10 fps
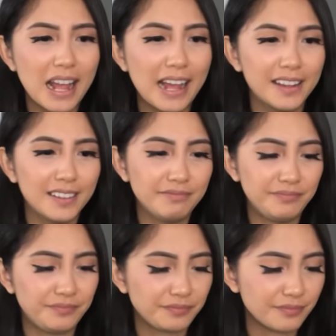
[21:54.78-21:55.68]
And,
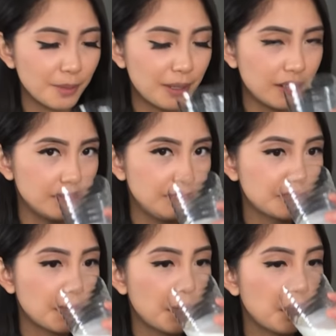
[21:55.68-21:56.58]
oh my god.
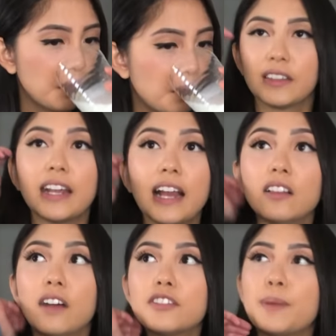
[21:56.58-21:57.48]
Like,
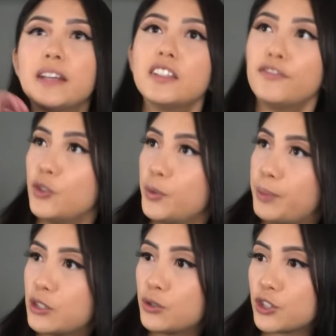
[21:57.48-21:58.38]
I love spicy
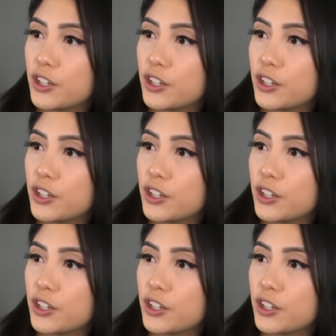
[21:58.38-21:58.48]
food, but to a